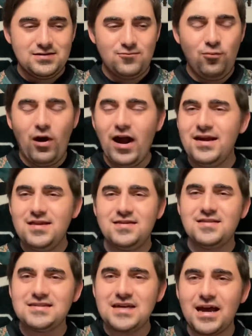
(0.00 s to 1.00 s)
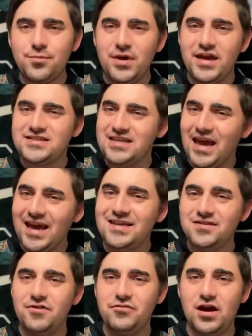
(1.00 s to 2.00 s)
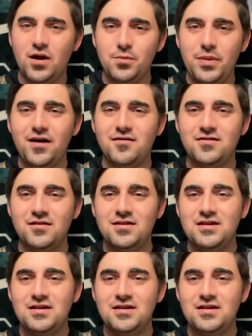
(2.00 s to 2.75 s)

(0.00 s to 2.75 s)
Why does Adam Gase hate Le'Veon Bell?